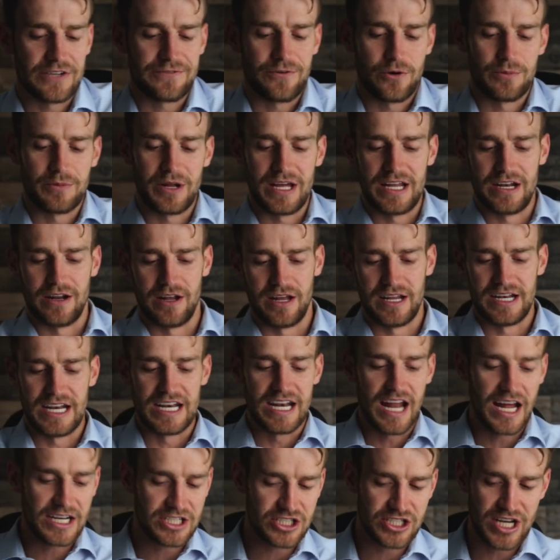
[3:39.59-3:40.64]
launch formula in a, in a
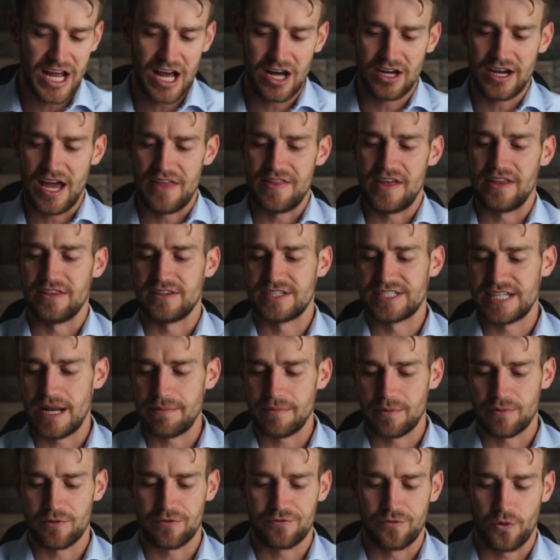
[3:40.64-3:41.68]
nutshell. And then
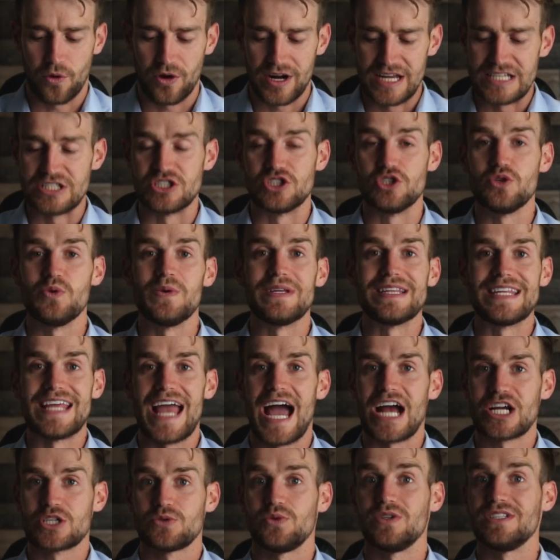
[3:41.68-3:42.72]
step number four is doing the
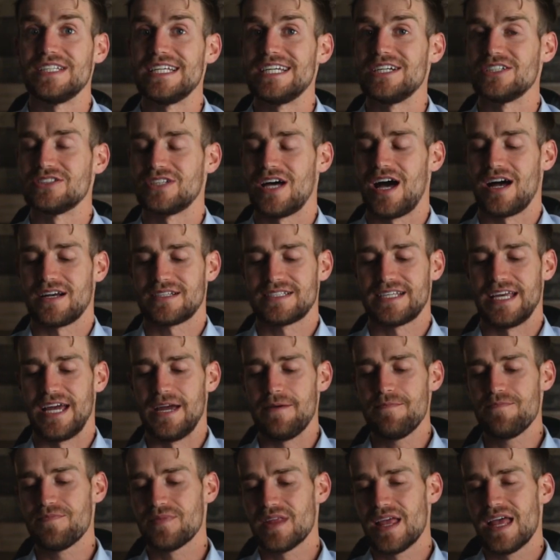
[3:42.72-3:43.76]
actual legal docs,
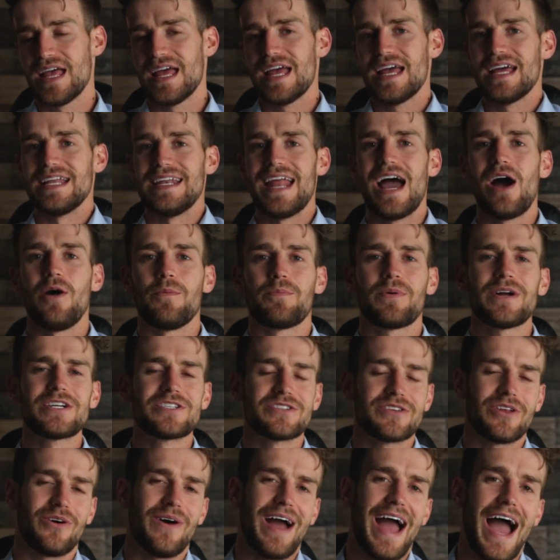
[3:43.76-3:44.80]
okay? Now,
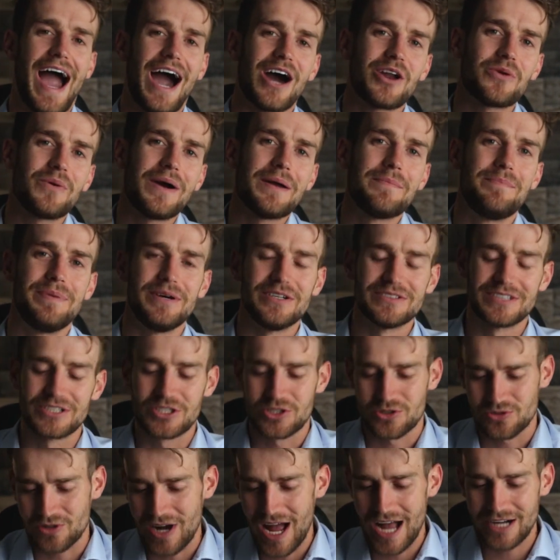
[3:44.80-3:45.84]
Bridger, though, how do I build a
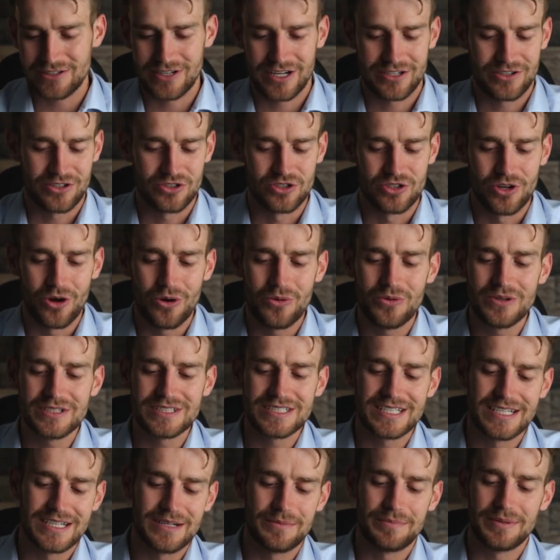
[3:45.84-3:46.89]
track record? No
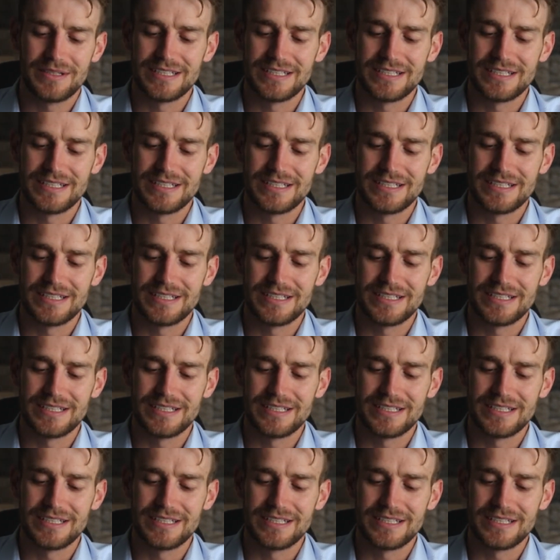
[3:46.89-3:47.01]
one's gonna